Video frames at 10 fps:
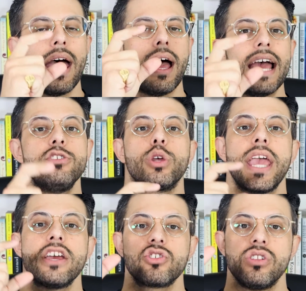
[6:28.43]

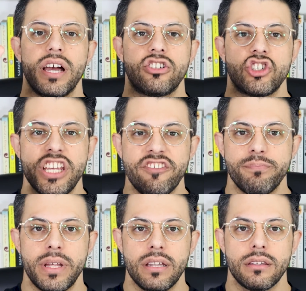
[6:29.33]
educational
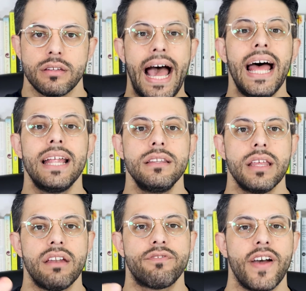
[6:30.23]
achievement,
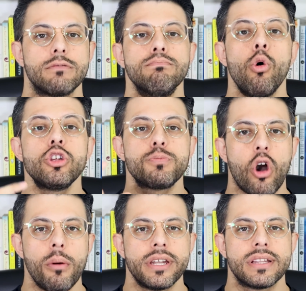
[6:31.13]
and in fact most
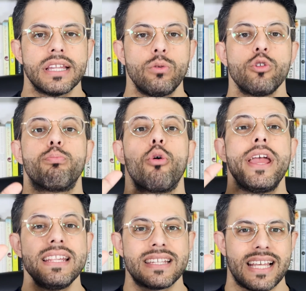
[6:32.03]
prominently with
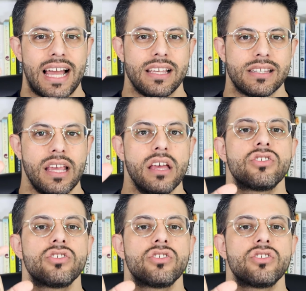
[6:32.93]
brain size,